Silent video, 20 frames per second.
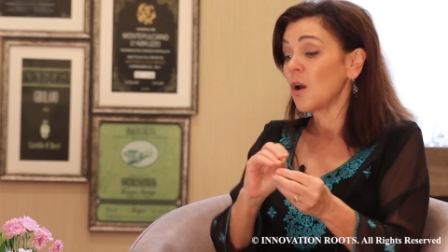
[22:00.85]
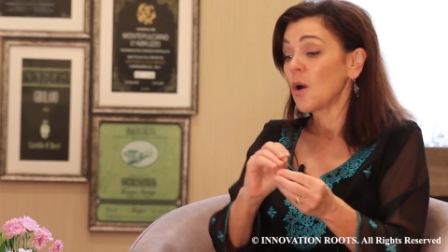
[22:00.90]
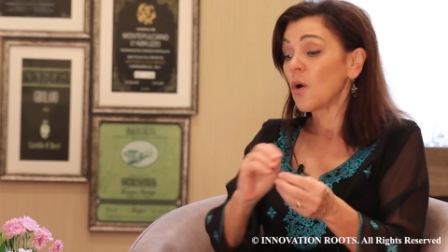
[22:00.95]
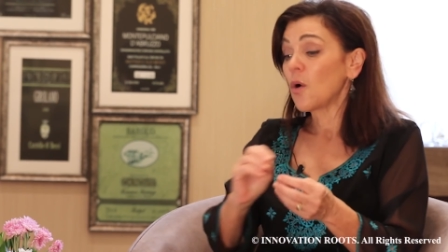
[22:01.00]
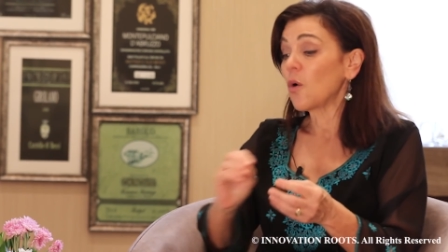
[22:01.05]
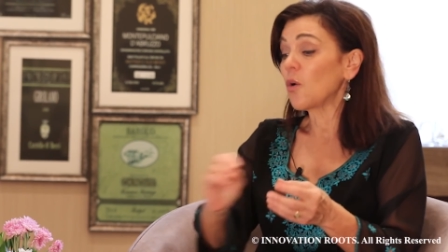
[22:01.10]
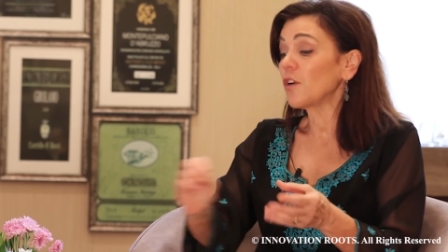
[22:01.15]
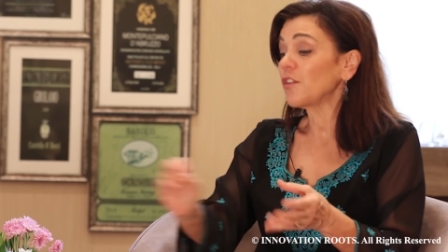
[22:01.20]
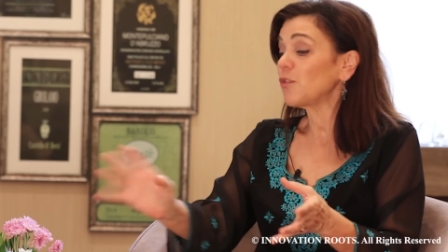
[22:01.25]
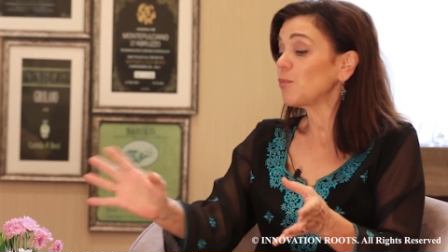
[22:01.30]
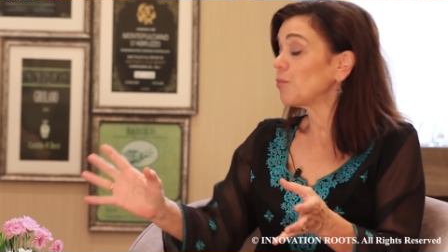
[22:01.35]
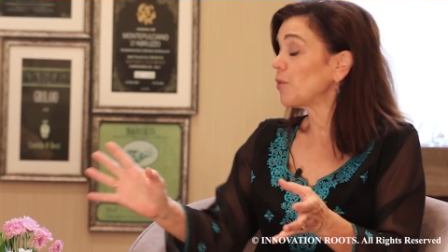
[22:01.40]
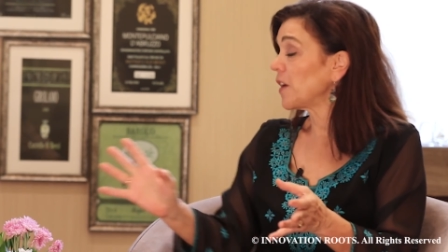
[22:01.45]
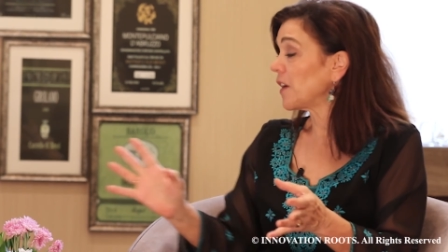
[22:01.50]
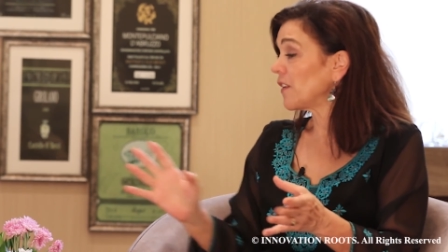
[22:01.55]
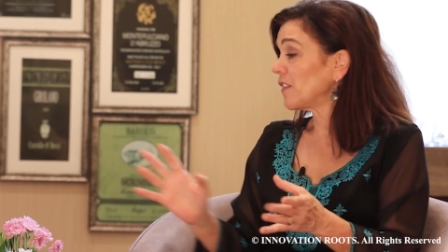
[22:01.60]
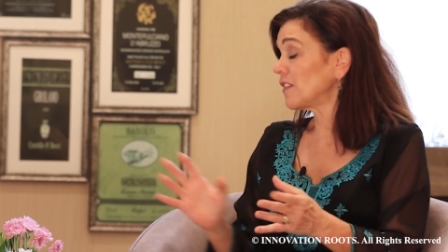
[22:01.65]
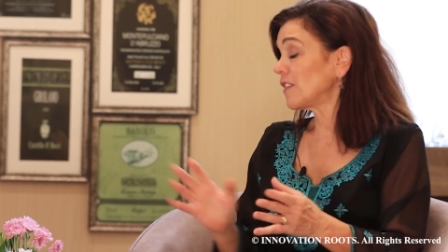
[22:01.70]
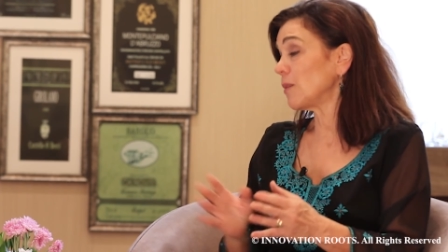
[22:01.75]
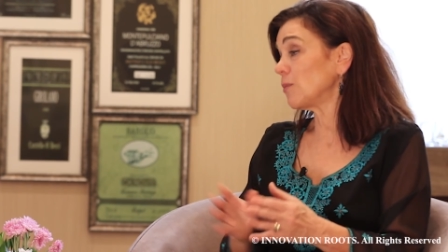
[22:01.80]
or sprinkle
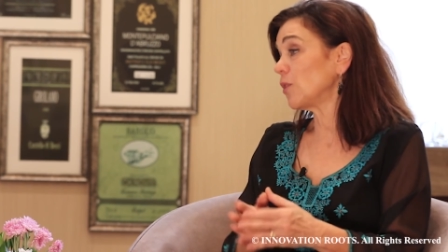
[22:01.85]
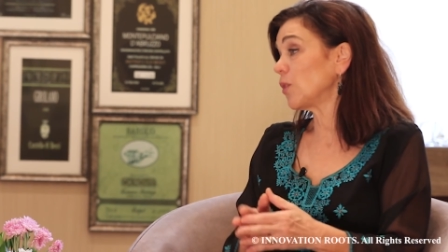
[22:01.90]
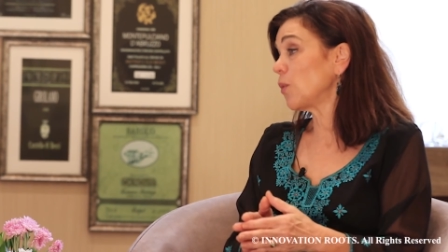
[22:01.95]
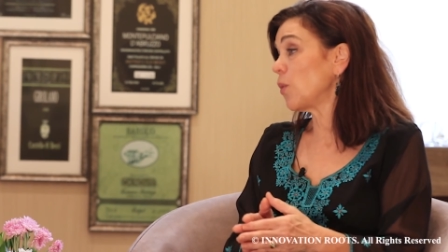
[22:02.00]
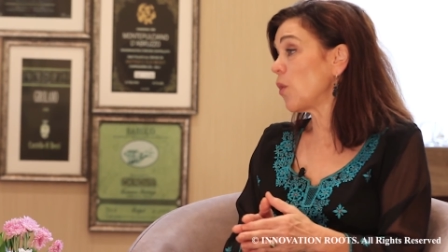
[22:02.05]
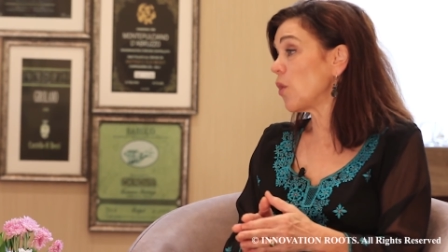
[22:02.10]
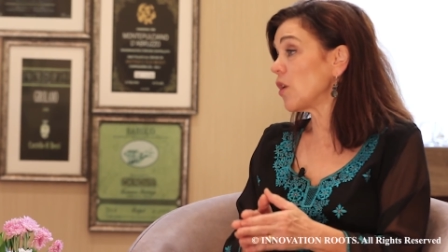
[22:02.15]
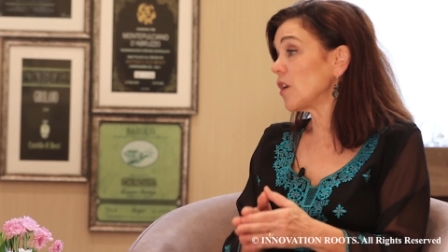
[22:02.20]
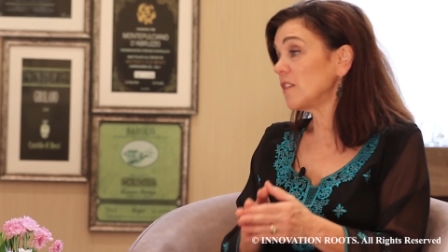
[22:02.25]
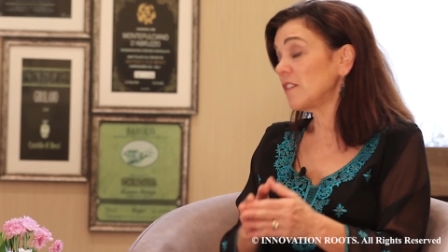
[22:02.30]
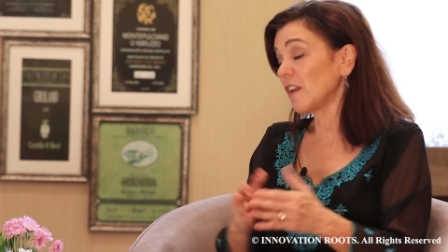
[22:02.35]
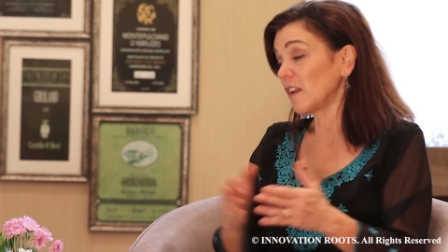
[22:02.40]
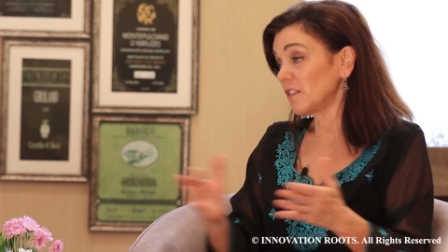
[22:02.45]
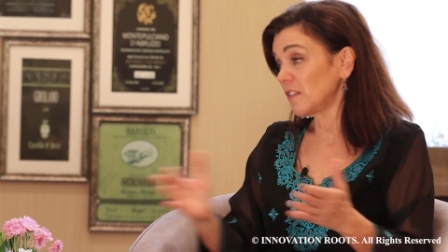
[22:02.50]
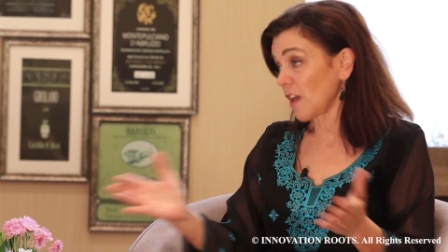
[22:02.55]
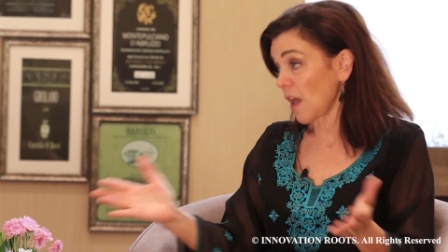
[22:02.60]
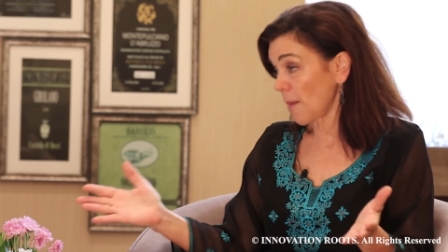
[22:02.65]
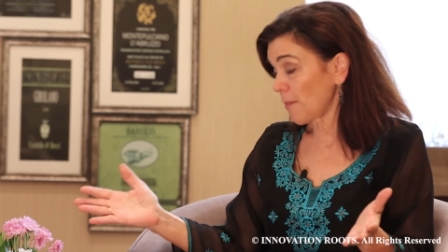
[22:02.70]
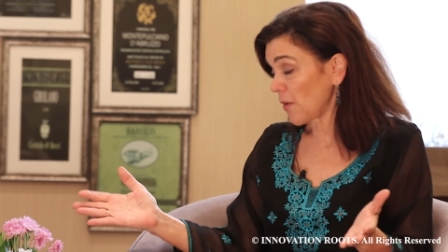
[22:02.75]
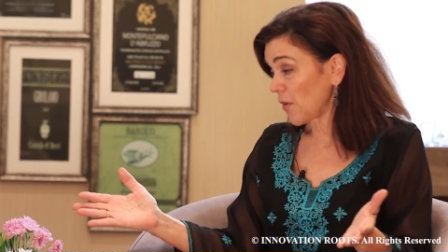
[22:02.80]
some rewards on
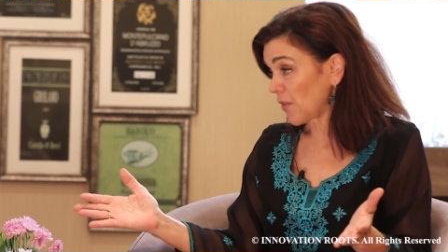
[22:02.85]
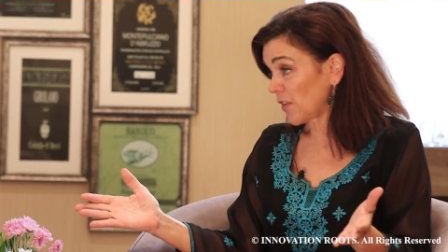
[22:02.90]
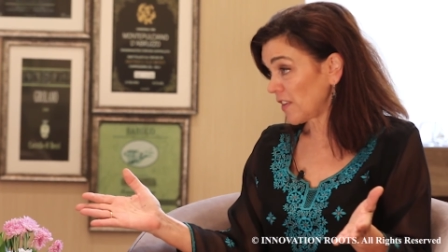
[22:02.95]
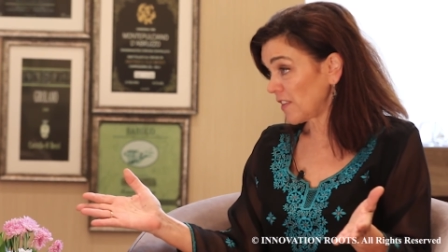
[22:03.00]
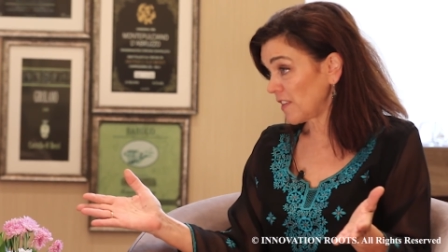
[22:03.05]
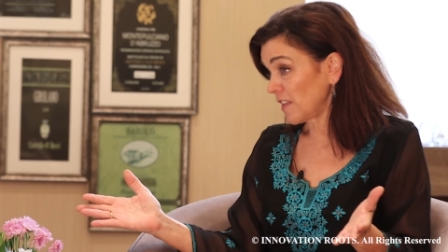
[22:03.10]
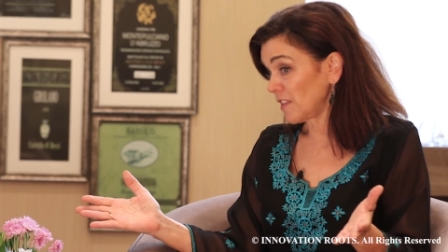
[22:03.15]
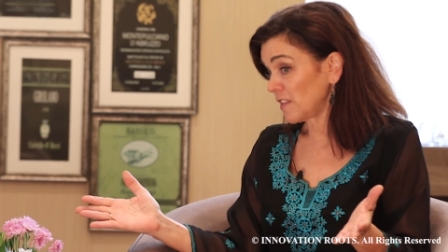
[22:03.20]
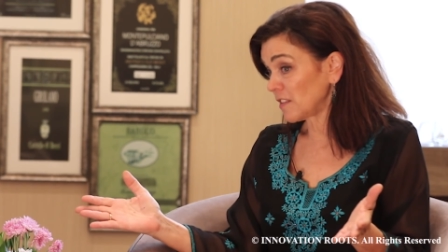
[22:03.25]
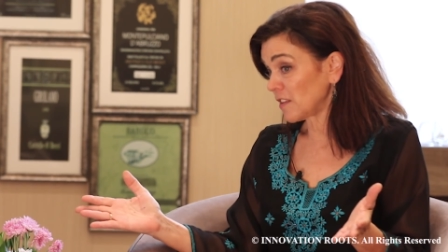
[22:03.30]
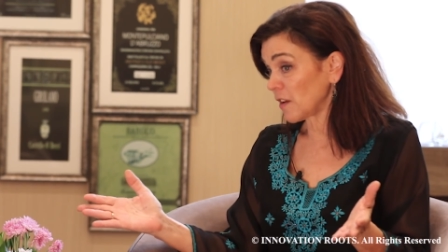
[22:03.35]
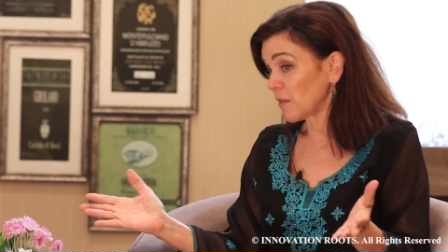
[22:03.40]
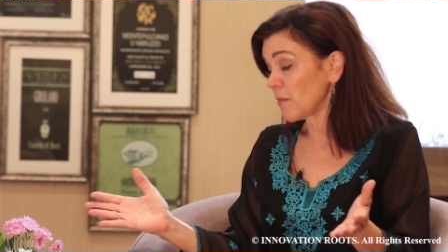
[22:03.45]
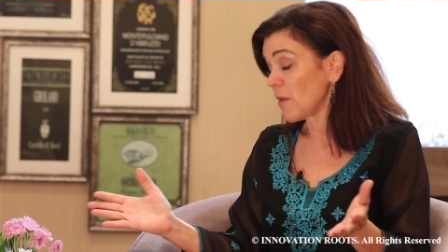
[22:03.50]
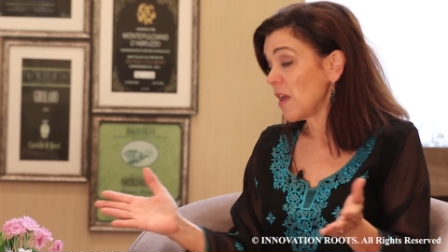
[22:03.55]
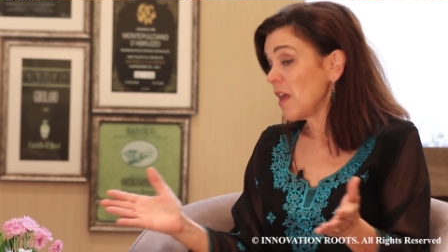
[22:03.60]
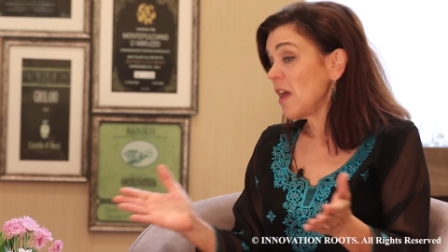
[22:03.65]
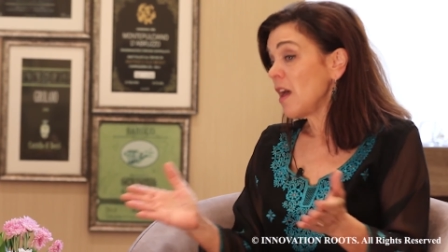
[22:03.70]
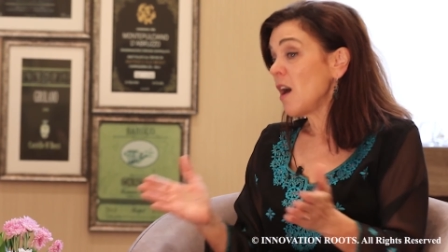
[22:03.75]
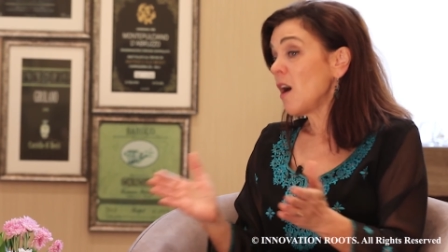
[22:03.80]
top of a system.
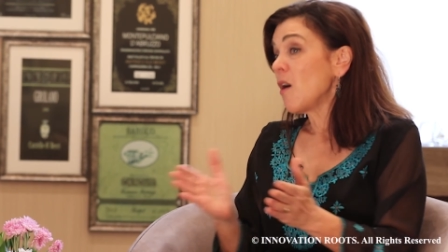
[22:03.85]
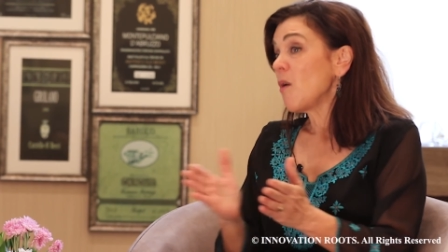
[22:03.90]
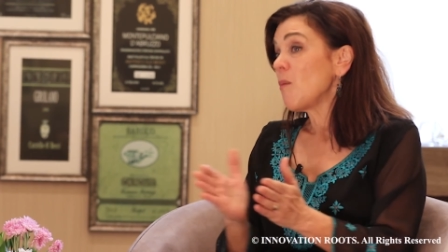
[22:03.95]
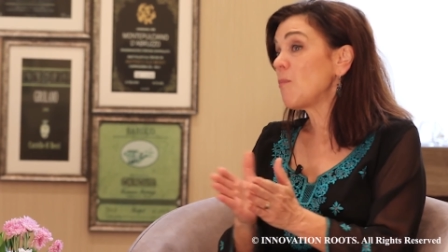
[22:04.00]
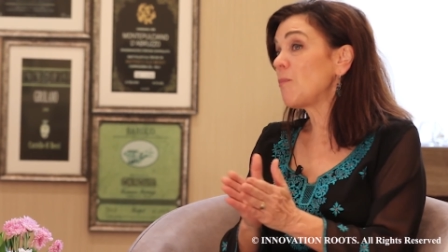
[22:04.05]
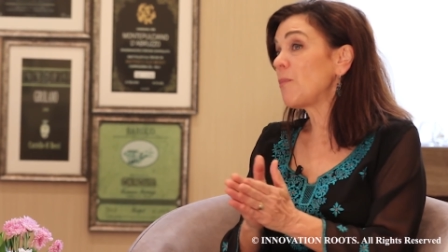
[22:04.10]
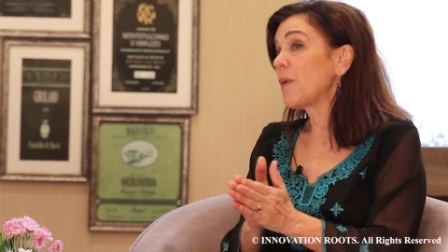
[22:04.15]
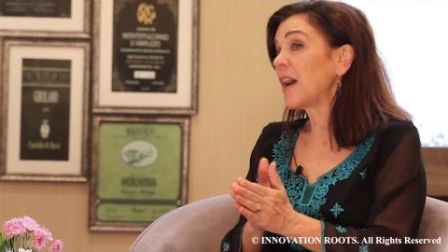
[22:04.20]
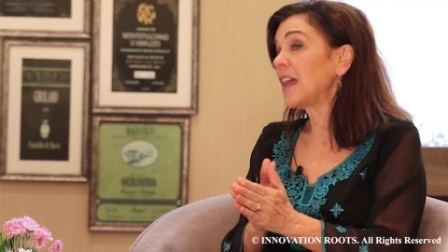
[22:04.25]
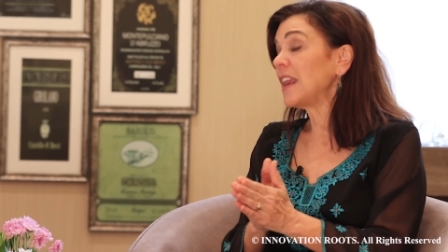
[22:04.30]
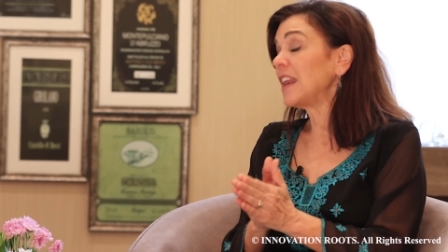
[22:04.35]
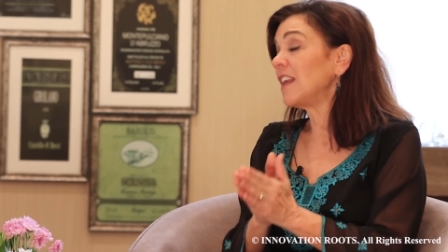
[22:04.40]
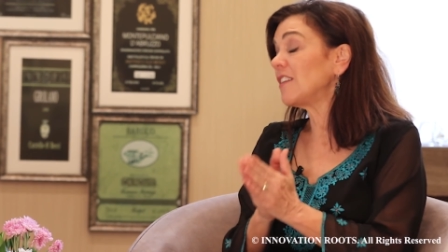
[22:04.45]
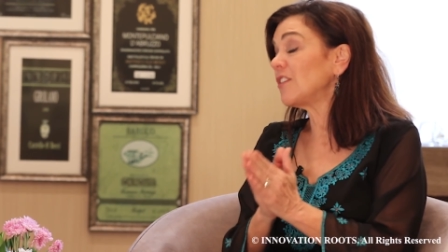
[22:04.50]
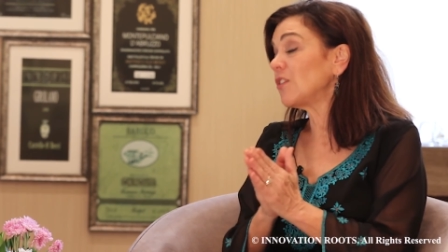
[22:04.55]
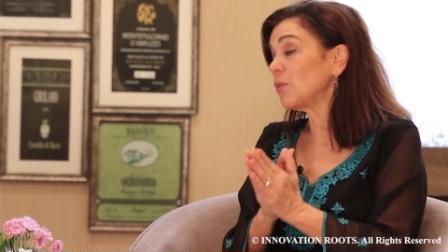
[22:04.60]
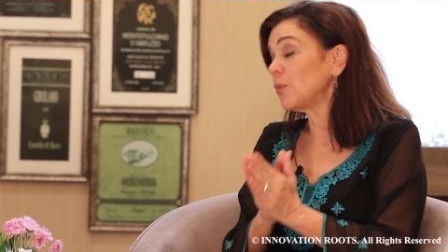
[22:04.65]
But it's